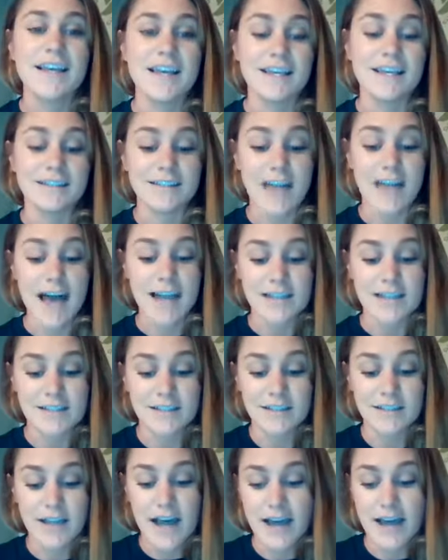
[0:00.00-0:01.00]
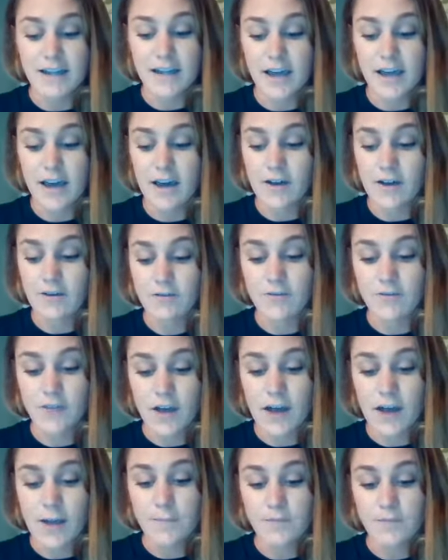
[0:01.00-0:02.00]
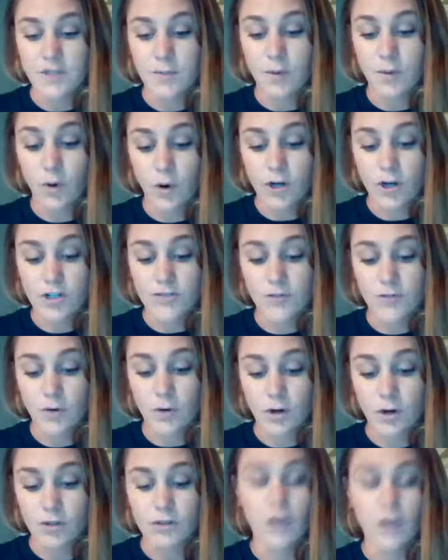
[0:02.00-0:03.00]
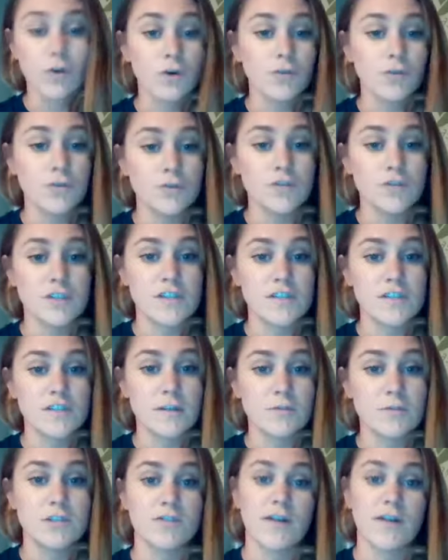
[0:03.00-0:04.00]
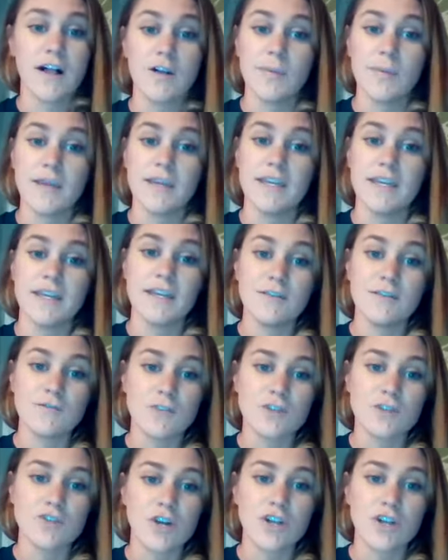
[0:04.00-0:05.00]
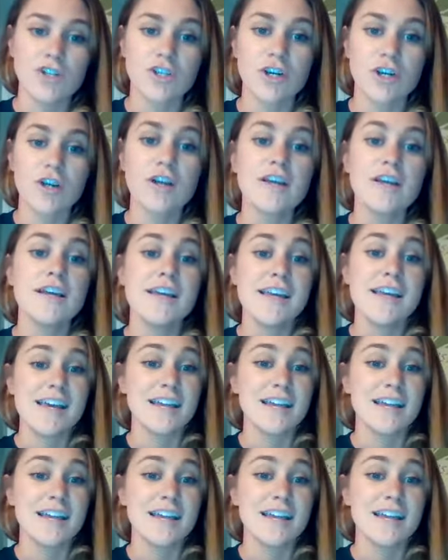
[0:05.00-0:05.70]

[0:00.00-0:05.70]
It lacks a lot of supports for local food systems development and infrastructure.